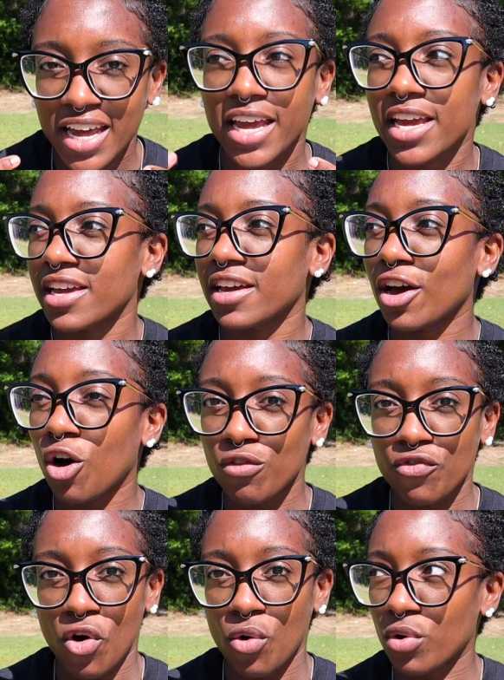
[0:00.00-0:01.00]
and go
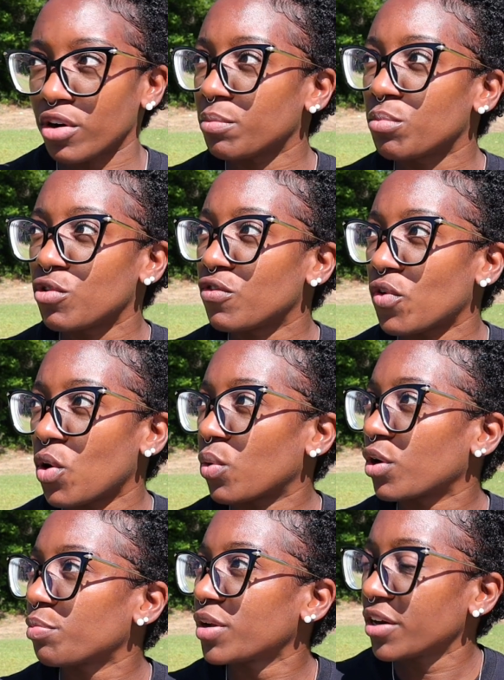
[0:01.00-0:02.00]
forward, move
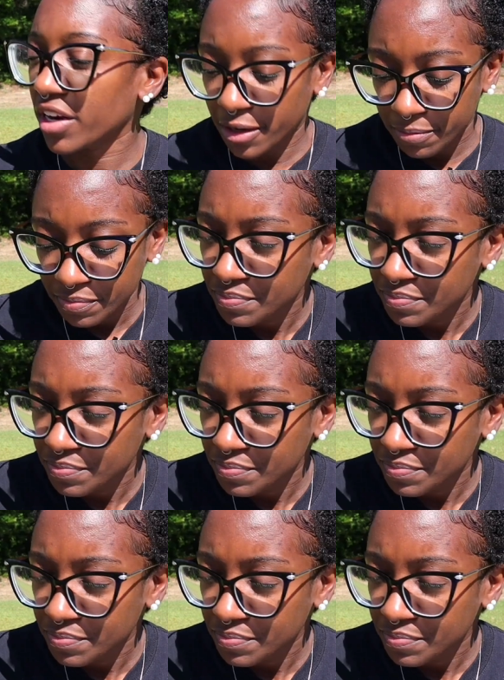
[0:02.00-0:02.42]
forward, period.